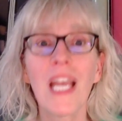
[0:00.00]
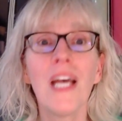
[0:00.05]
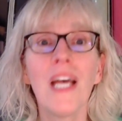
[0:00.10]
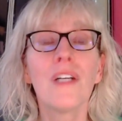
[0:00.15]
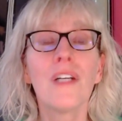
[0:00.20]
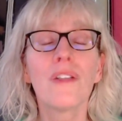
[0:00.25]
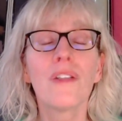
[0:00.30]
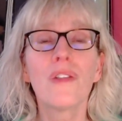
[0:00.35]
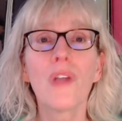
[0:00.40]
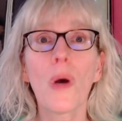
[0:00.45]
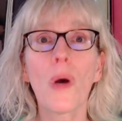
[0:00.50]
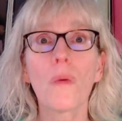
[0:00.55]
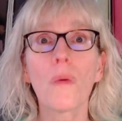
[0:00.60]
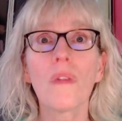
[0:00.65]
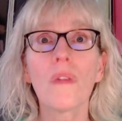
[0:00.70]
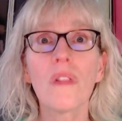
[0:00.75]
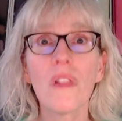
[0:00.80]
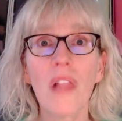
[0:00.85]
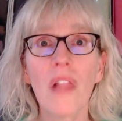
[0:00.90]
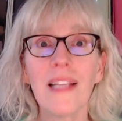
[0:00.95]
So
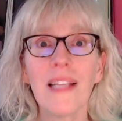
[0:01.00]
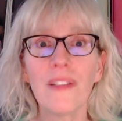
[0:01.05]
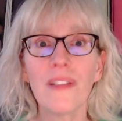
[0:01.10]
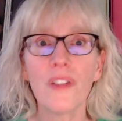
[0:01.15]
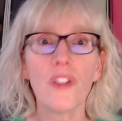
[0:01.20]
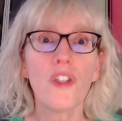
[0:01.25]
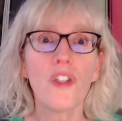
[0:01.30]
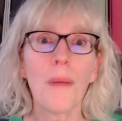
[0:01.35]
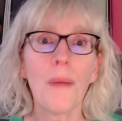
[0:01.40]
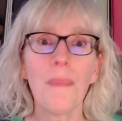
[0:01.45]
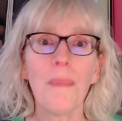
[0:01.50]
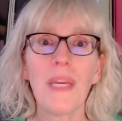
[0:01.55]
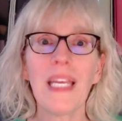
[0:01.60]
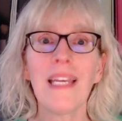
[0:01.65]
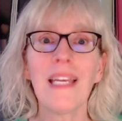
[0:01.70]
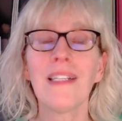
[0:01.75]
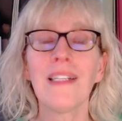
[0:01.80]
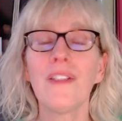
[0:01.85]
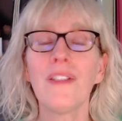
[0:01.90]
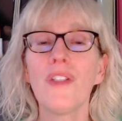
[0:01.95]
let's jump
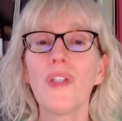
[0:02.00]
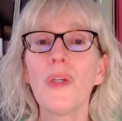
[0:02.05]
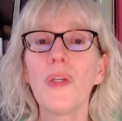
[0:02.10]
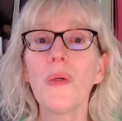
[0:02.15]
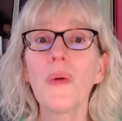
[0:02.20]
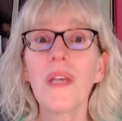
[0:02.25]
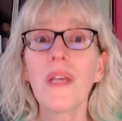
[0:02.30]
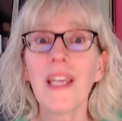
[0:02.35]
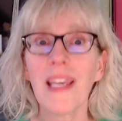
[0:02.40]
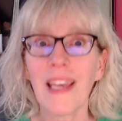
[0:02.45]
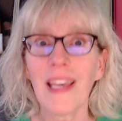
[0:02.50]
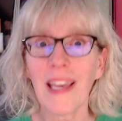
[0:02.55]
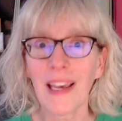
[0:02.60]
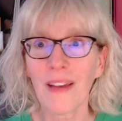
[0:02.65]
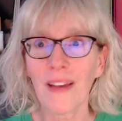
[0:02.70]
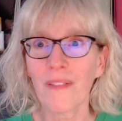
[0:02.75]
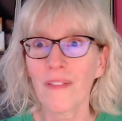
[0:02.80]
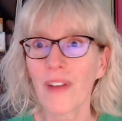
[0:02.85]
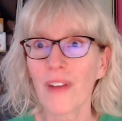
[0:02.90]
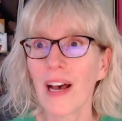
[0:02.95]
into
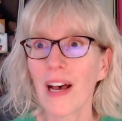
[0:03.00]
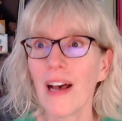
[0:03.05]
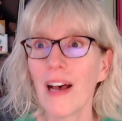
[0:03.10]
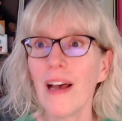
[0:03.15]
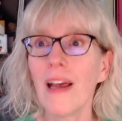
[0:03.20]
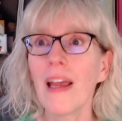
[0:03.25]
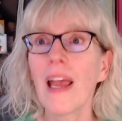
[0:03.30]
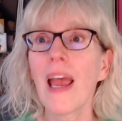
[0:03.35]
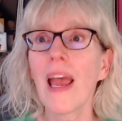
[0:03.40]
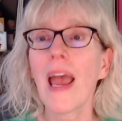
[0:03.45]
Canva,